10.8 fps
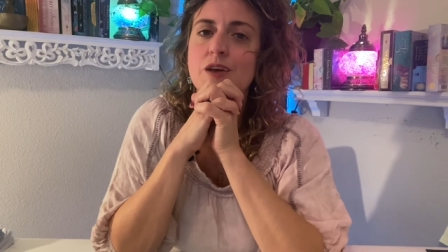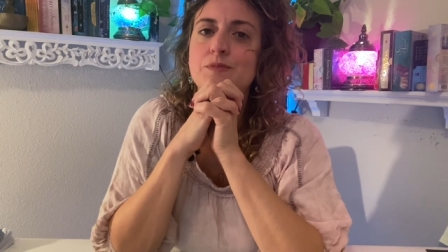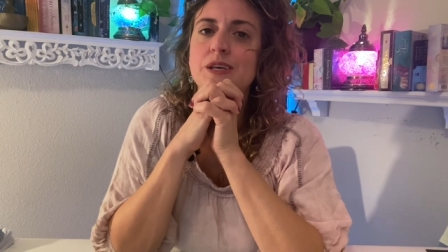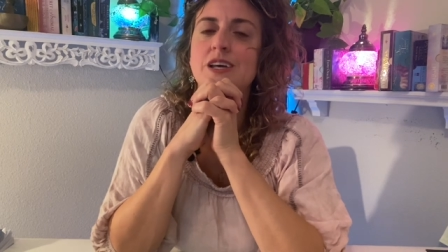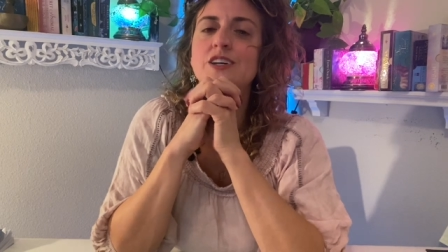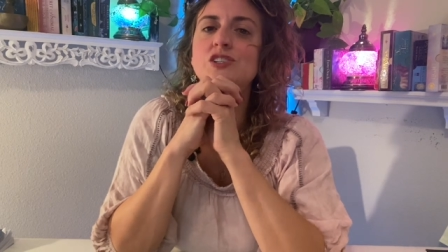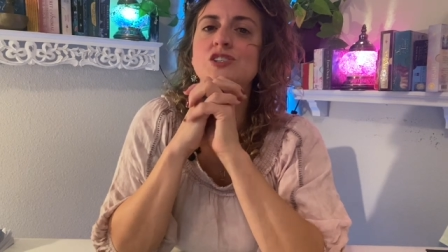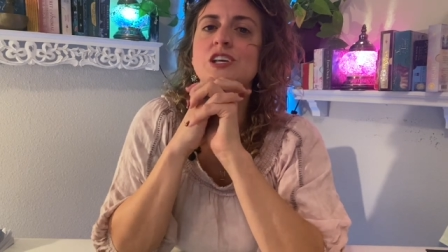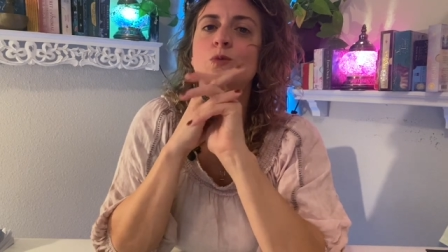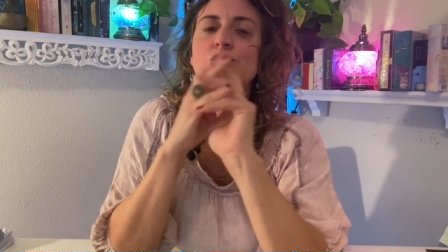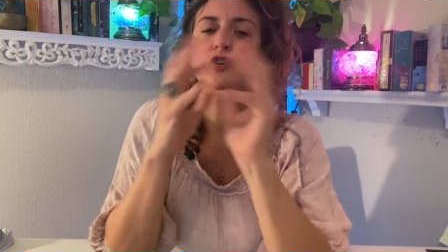because
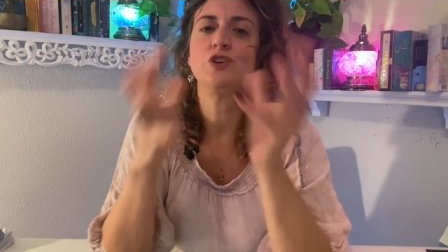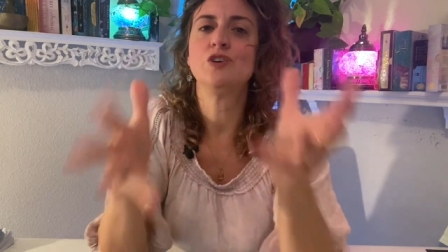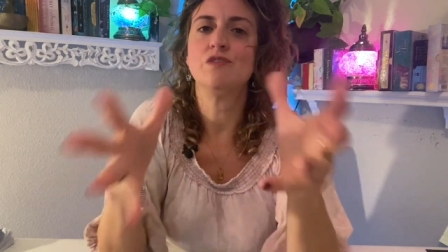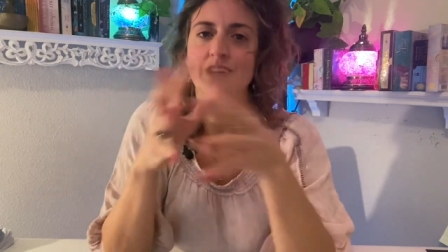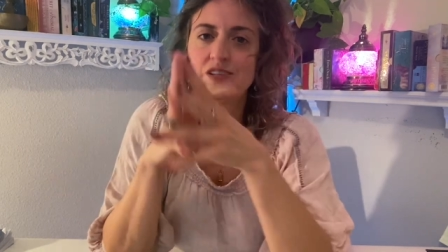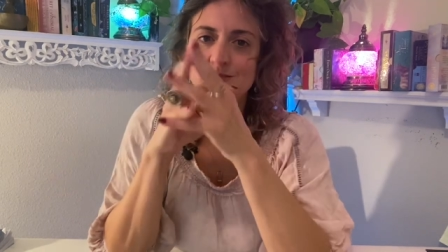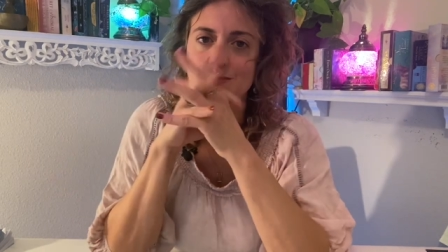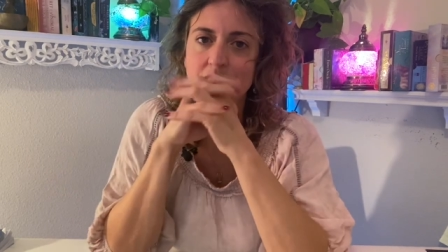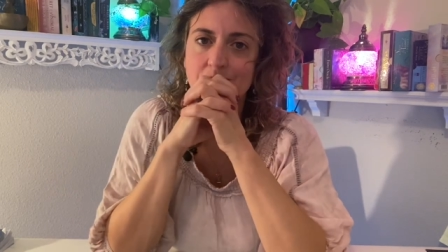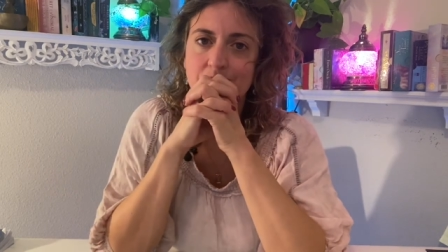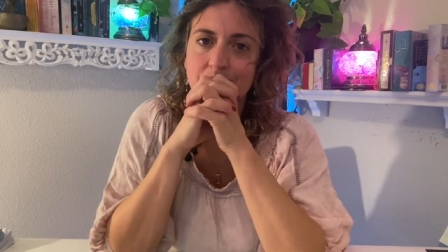it was a good
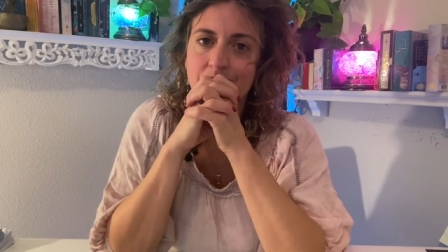investment.